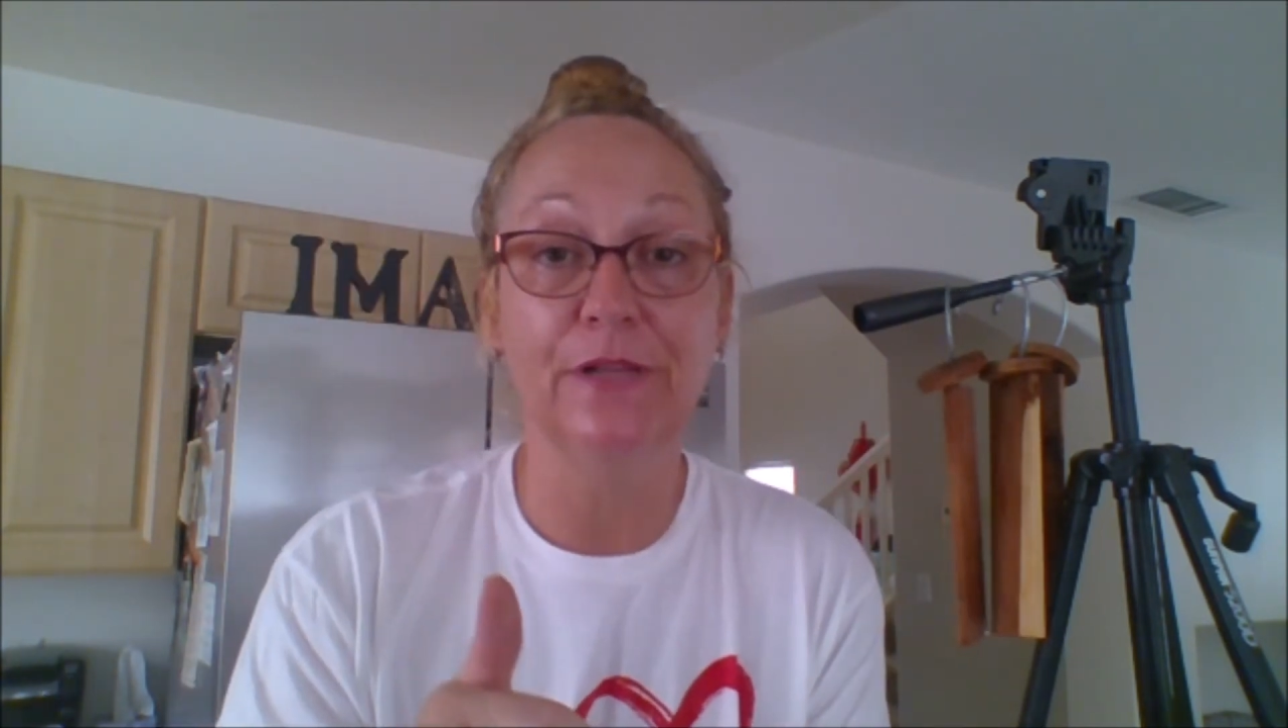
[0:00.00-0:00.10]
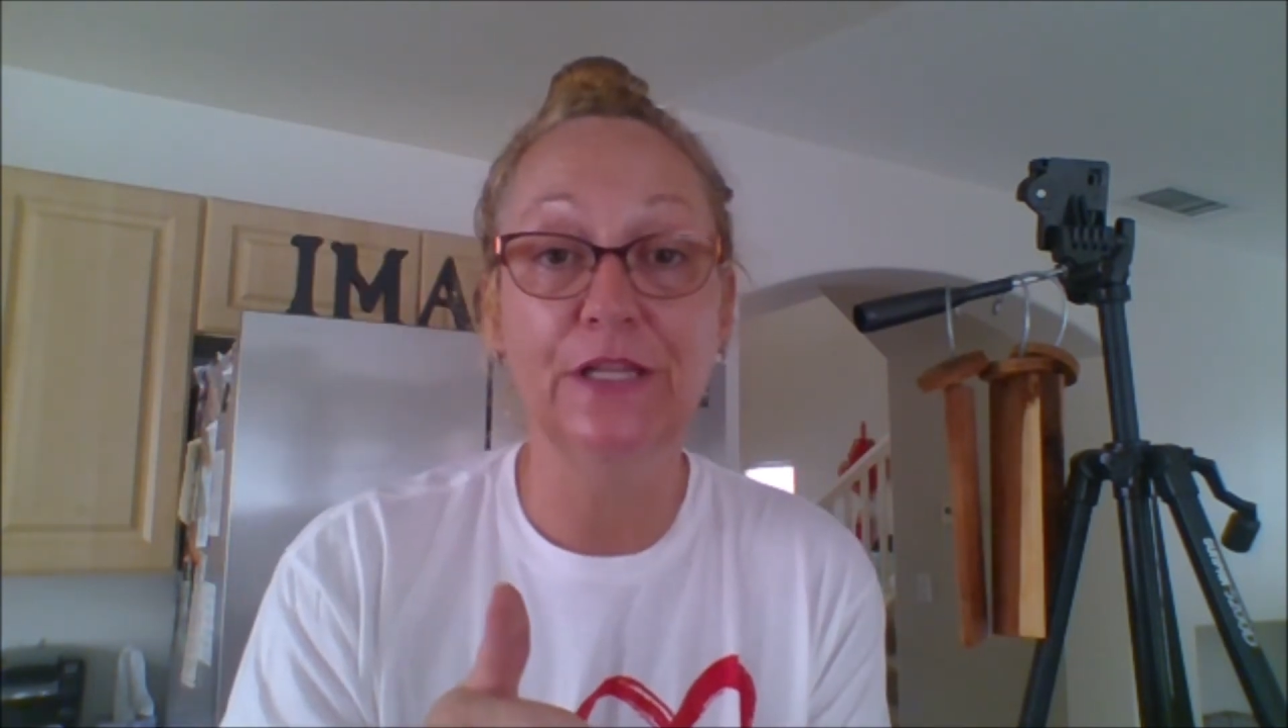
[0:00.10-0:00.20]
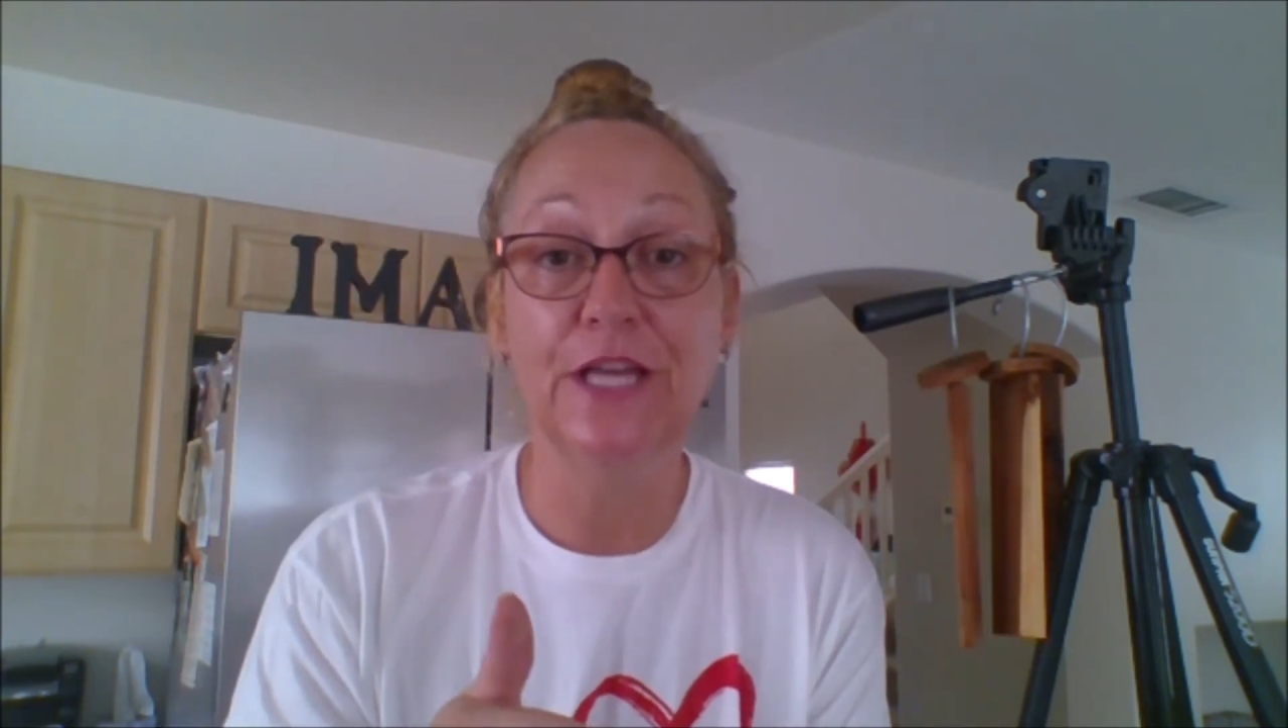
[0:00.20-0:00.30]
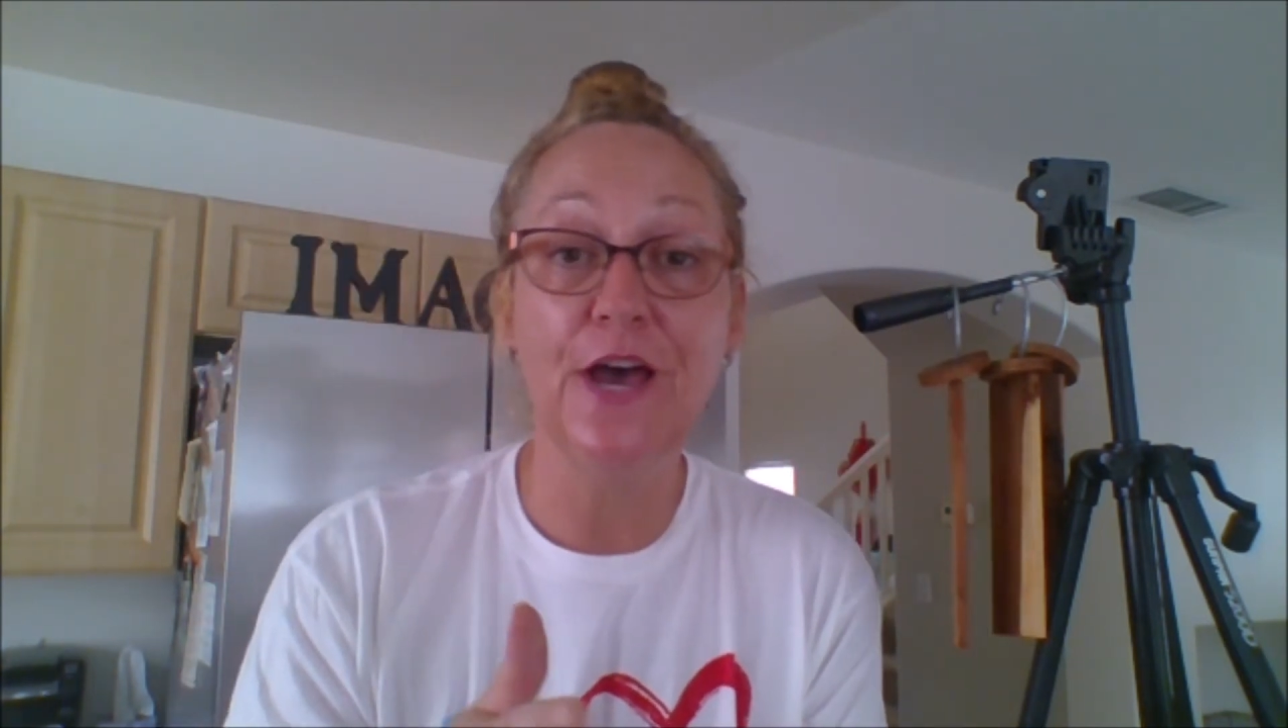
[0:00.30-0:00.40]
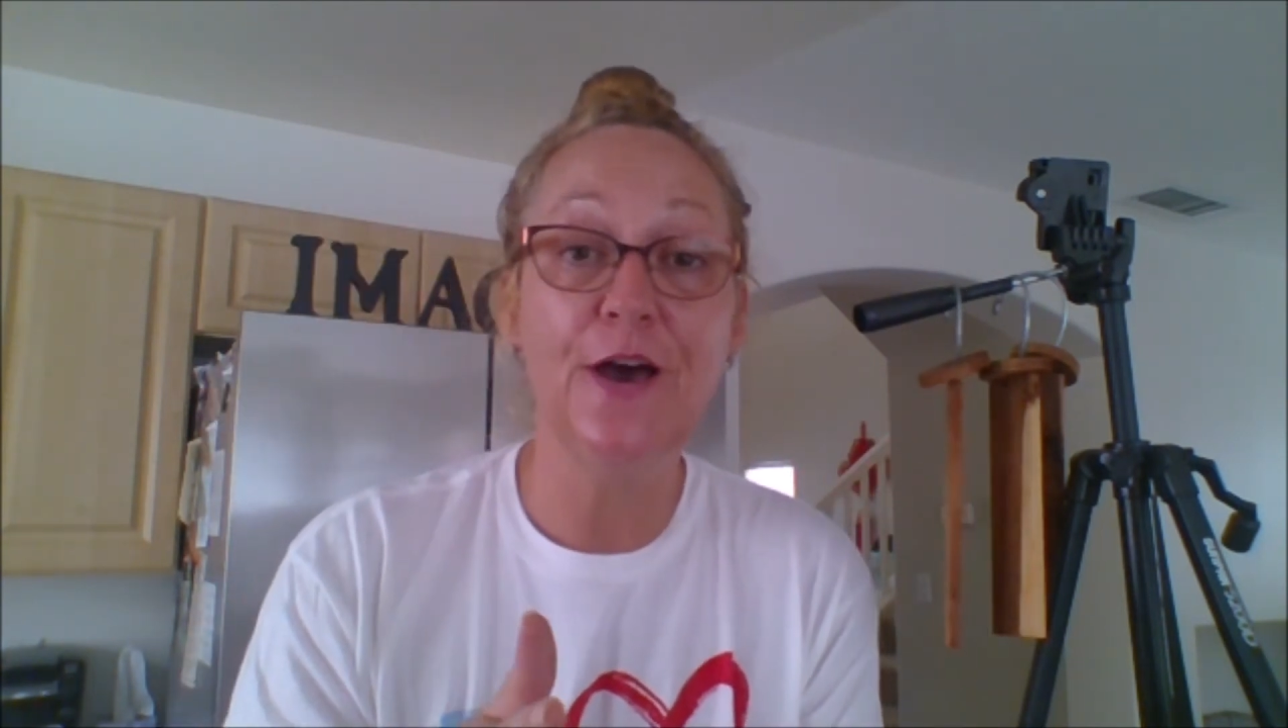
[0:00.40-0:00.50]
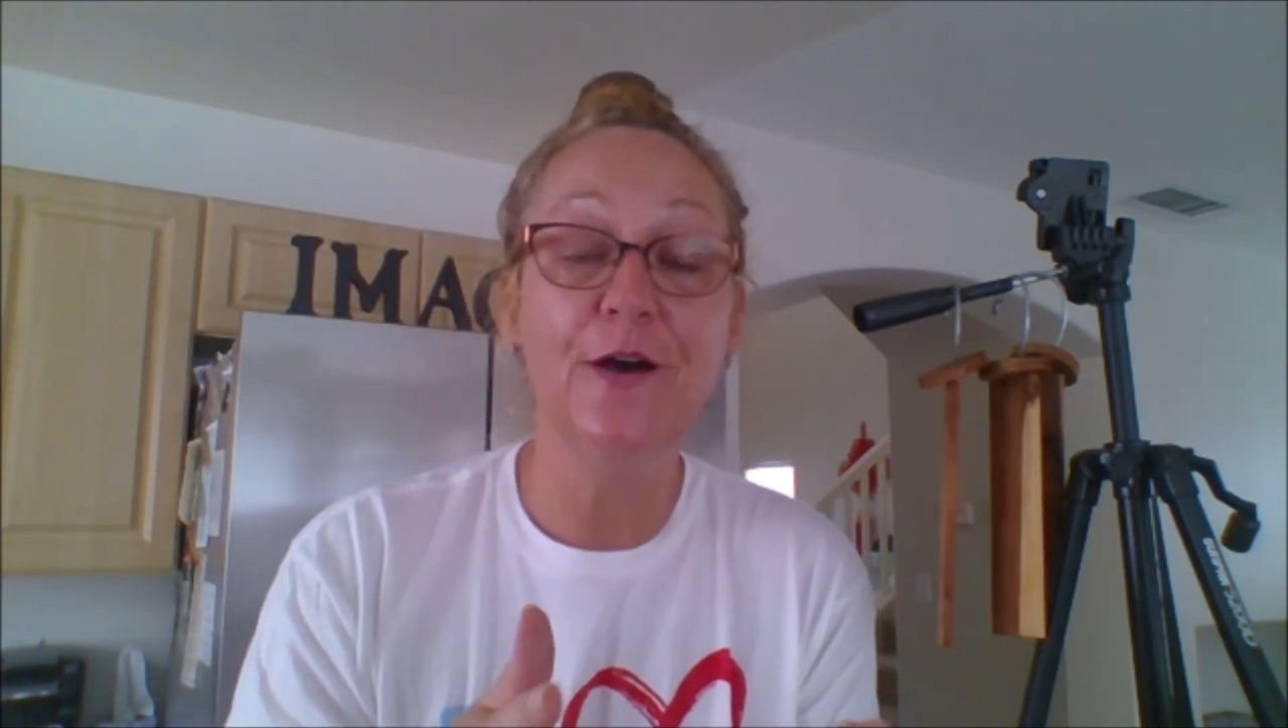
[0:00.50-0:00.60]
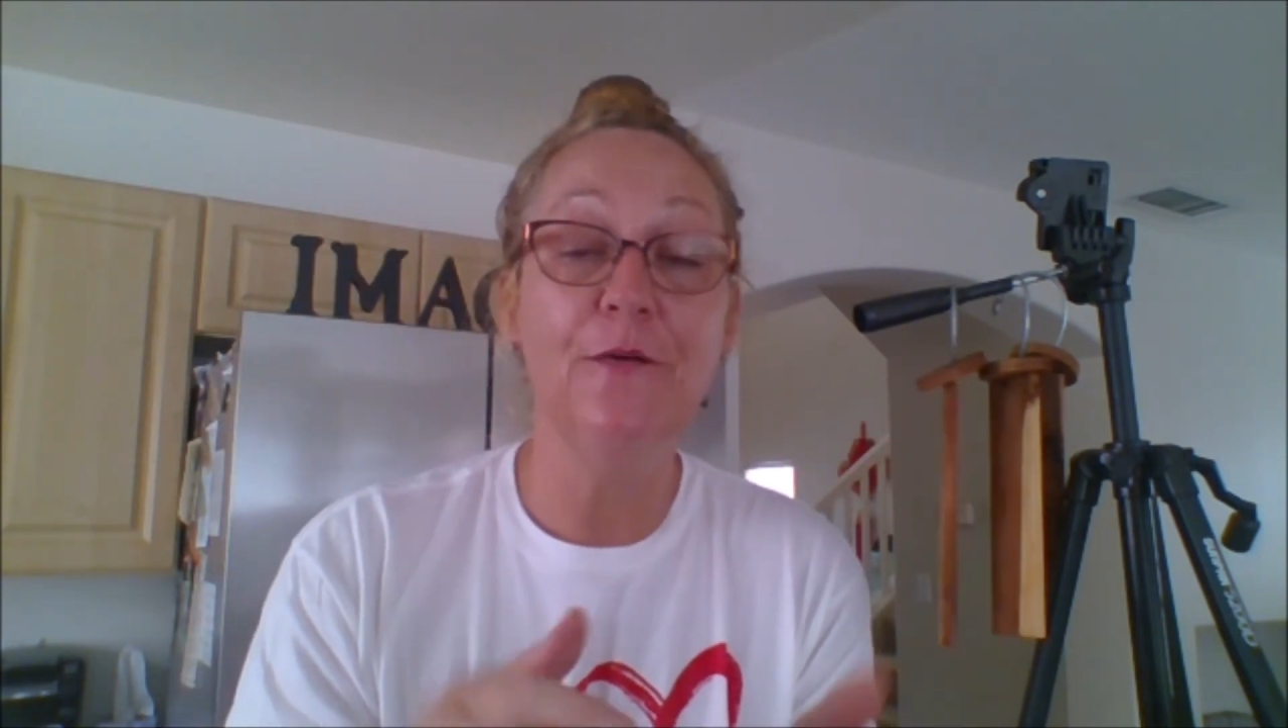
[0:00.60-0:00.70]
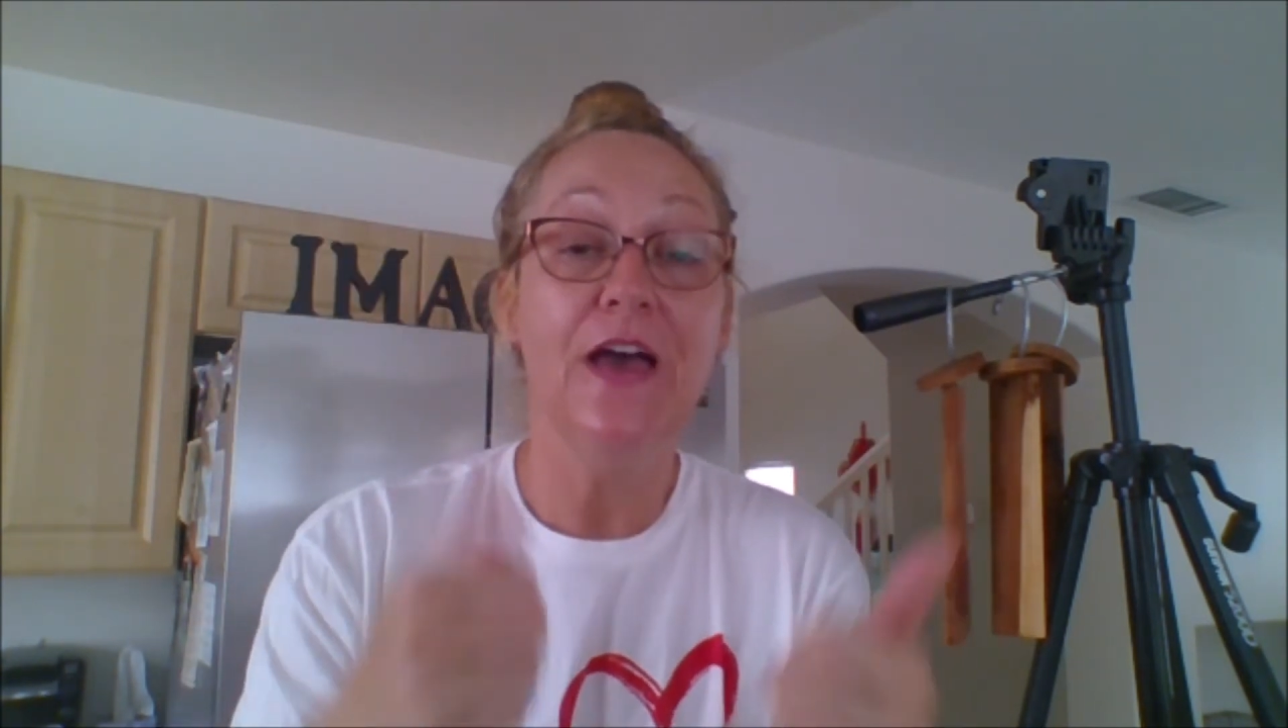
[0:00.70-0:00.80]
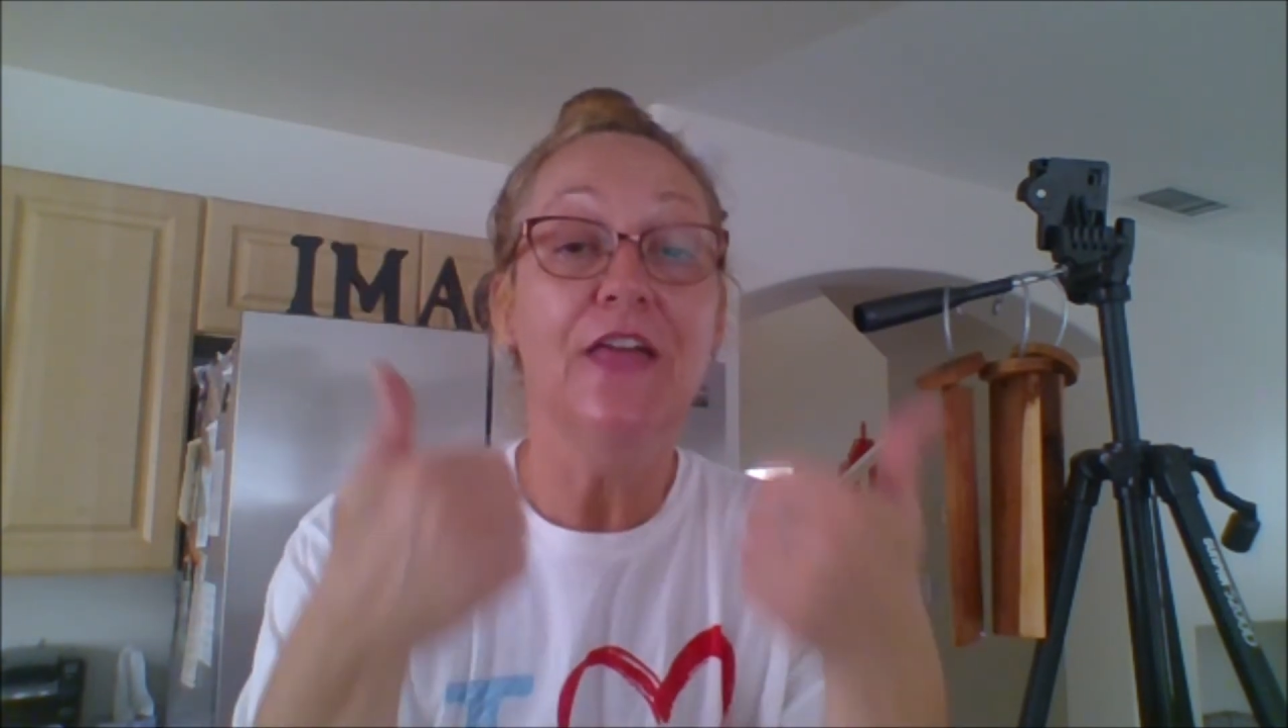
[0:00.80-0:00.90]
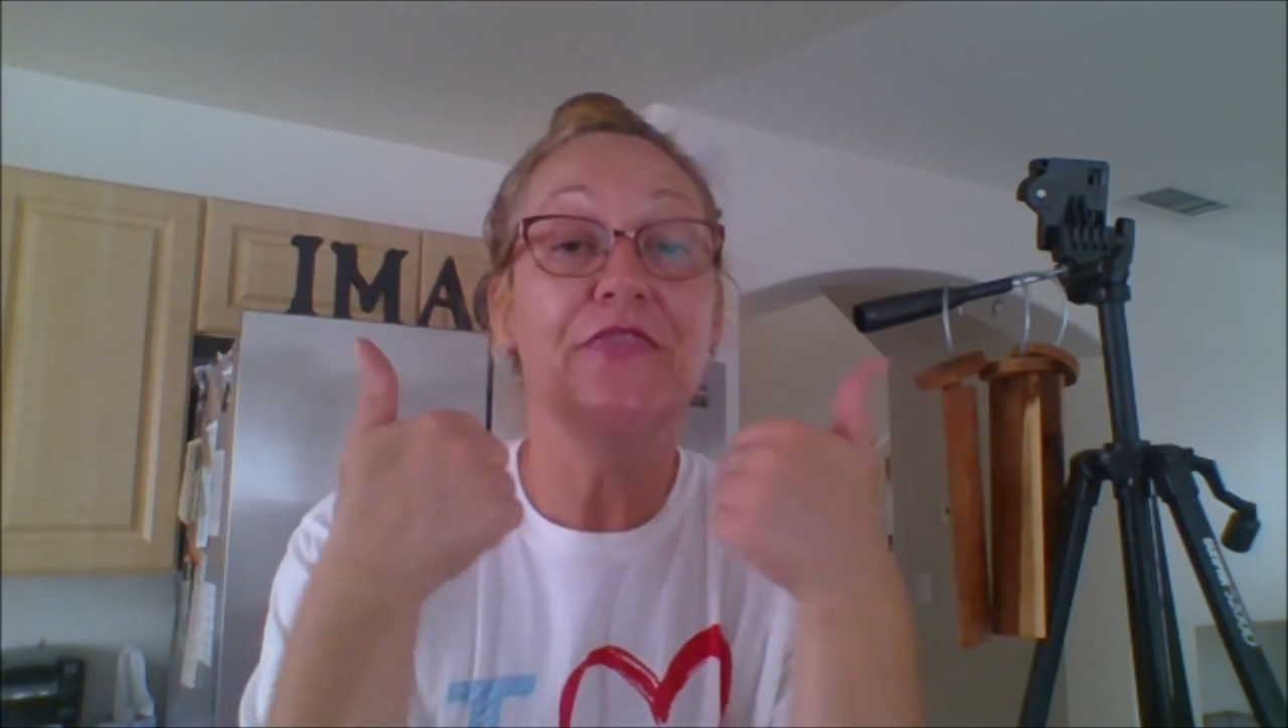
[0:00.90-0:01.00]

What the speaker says: below.